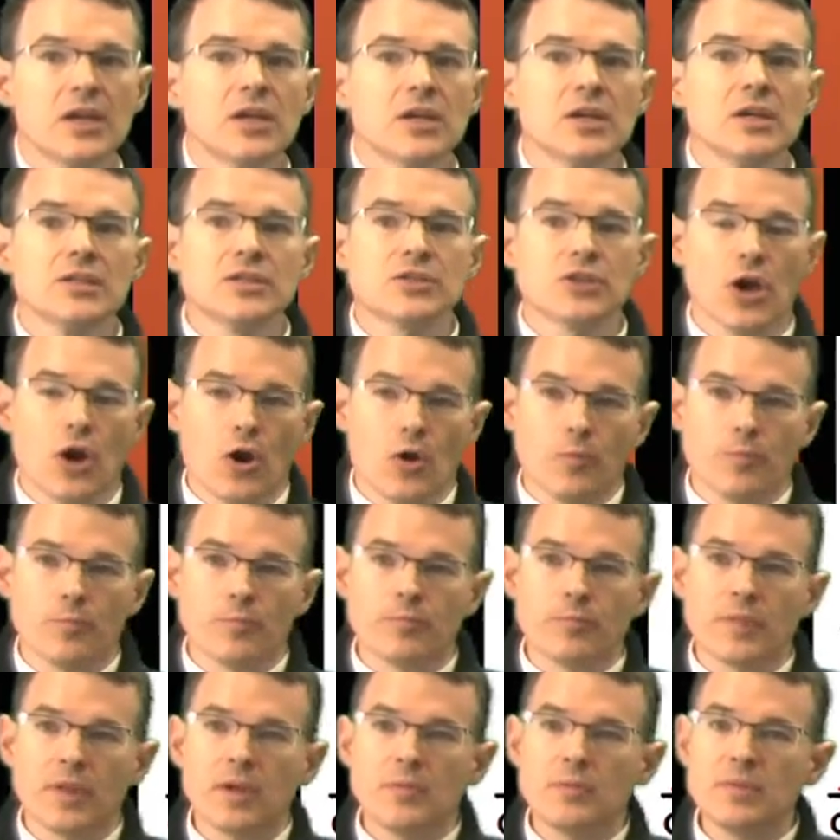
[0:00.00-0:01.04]
So
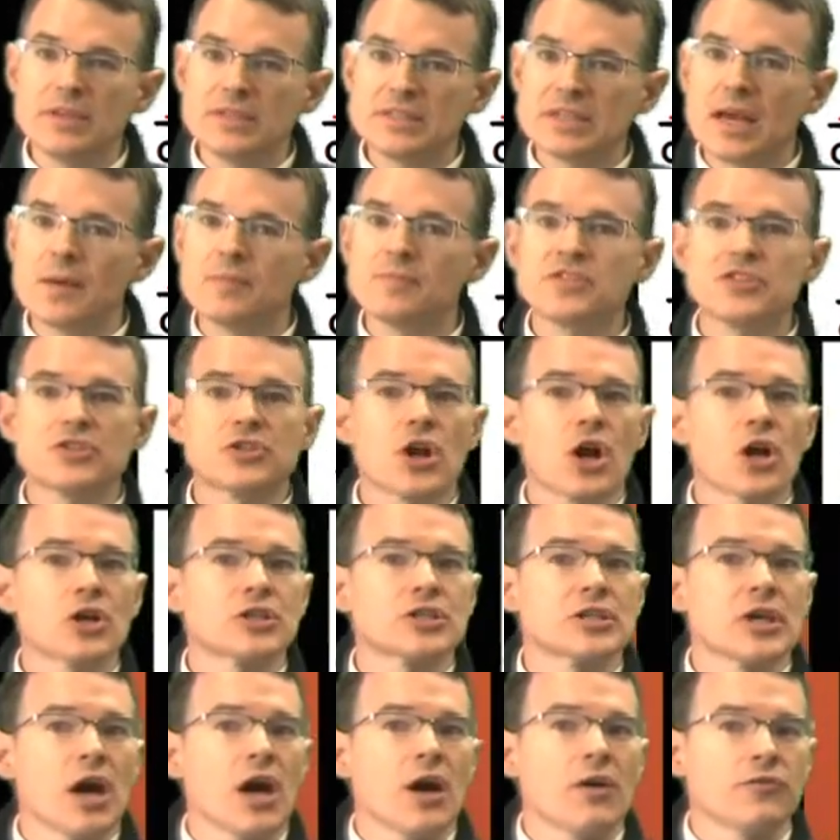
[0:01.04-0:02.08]
Ms. M starts
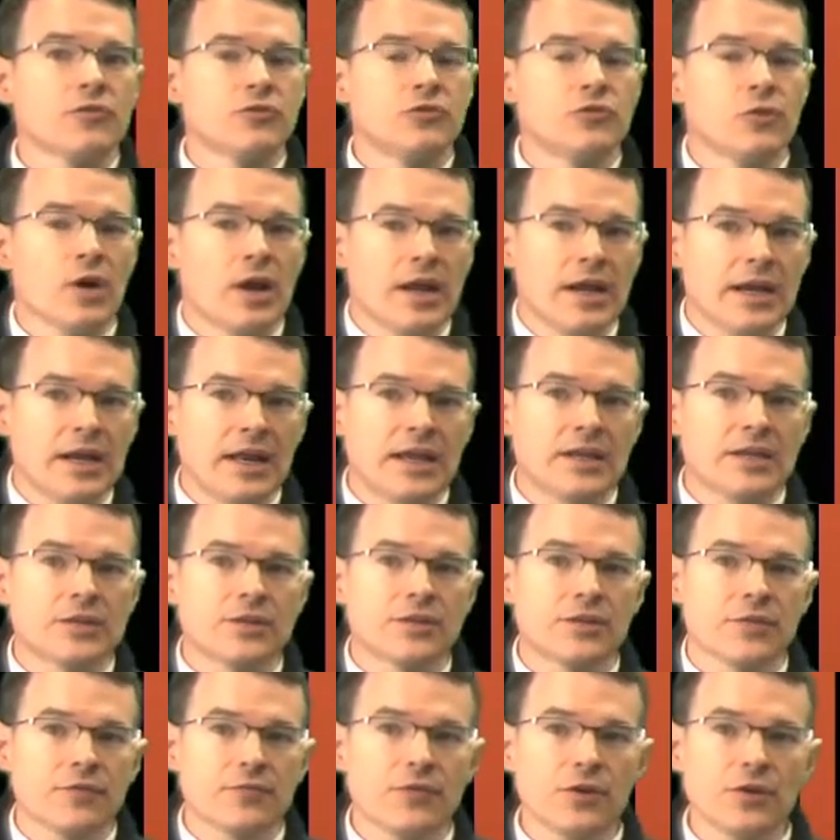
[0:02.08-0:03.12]
off great. And
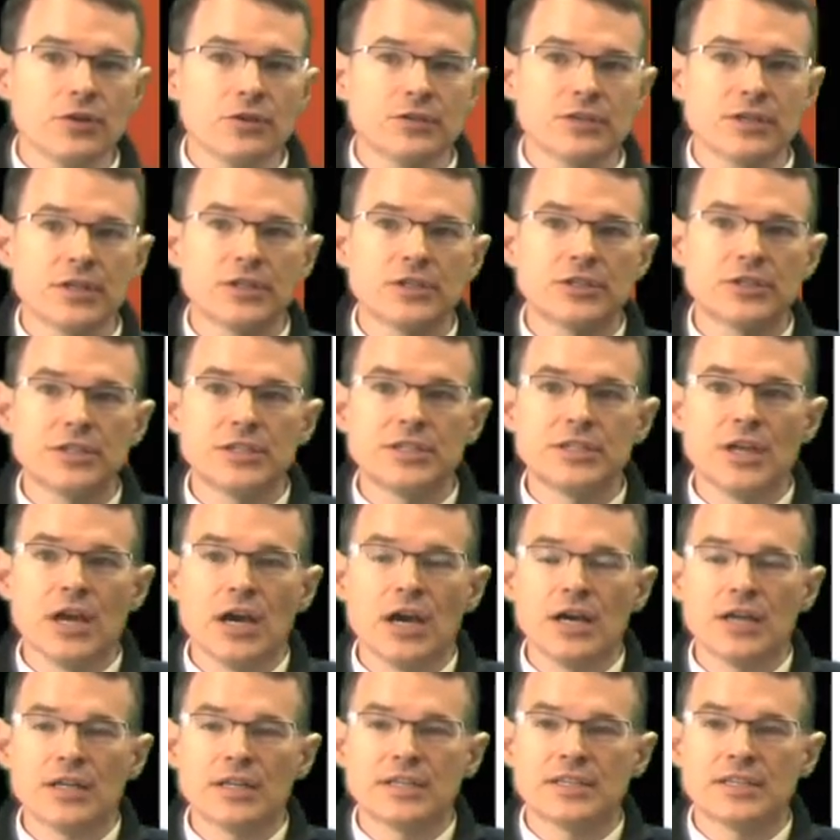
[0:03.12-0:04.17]
the first thing she does is